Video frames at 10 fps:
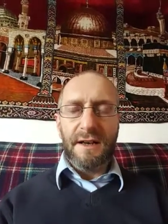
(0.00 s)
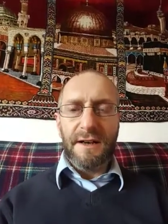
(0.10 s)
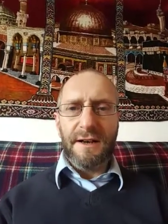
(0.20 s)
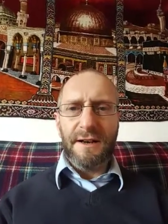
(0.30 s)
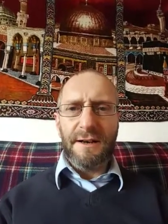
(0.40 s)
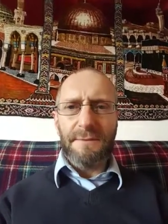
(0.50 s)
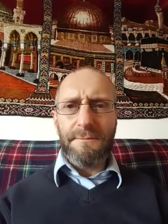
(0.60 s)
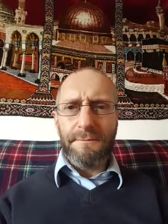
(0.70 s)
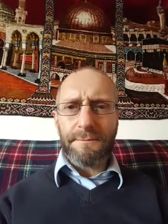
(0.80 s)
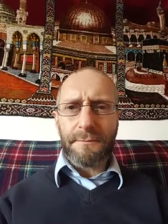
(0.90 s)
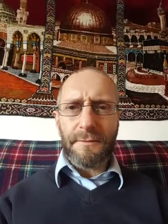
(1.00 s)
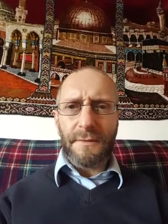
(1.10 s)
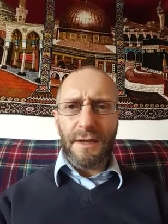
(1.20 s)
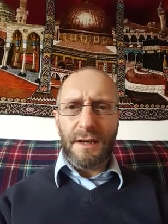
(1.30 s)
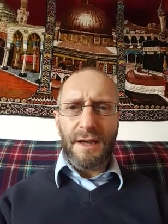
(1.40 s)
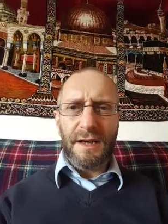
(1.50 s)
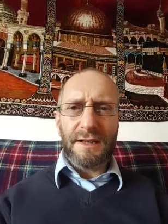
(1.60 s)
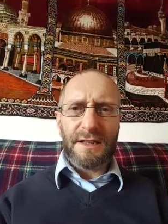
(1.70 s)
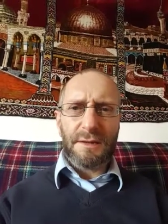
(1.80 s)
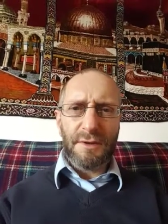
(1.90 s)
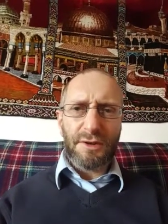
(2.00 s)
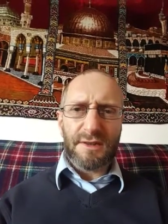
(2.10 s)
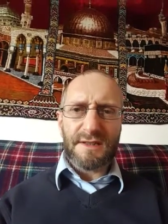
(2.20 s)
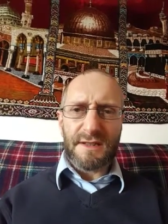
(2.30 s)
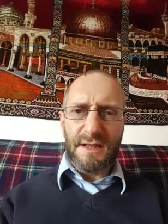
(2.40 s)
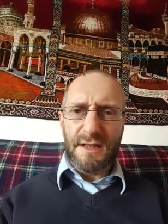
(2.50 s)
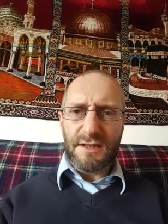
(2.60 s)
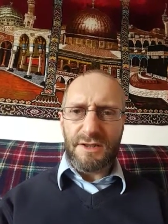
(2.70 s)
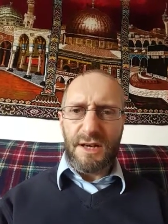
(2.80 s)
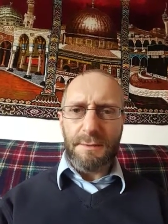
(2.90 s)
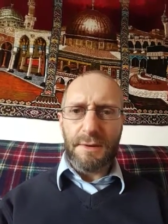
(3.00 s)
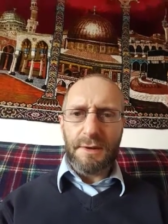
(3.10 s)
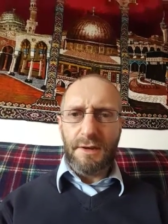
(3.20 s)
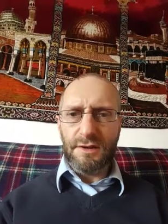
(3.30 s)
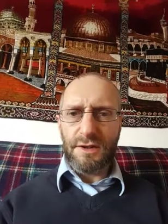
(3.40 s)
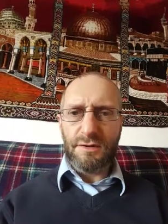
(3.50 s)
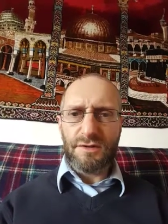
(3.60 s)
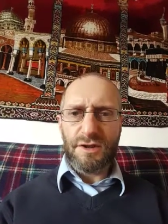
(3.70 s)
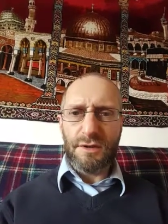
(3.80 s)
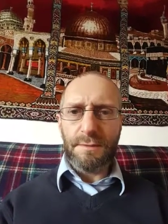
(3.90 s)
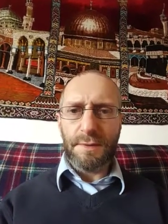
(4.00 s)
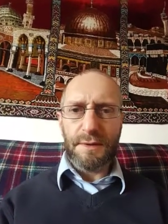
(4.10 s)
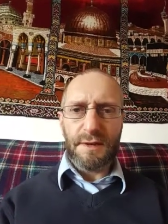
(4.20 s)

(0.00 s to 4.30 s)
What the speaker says: And I come across a chap on YouTube.